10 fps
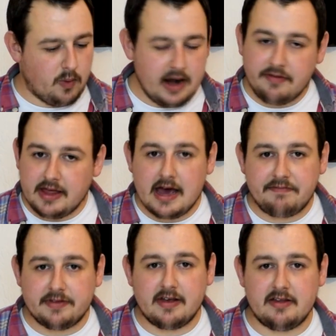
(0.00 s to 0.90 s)
Whenever they
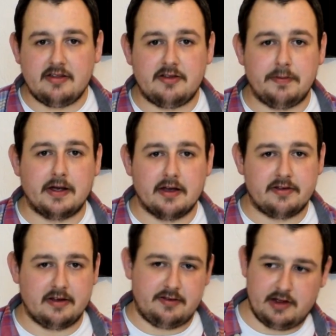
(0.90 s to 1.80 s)
advertised these
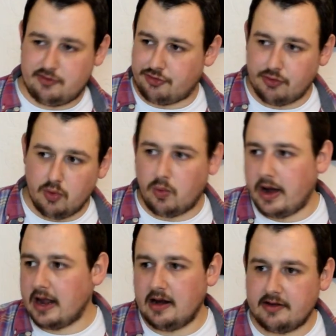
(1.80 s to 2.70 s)
speakers, they said true
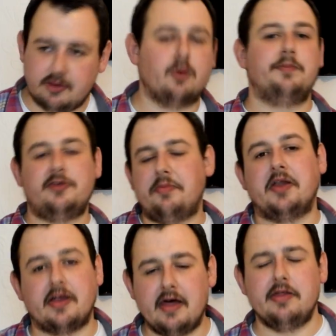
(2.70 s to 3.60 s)
wireless or something
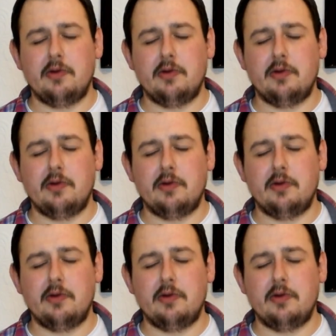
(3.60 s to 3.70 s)
like that.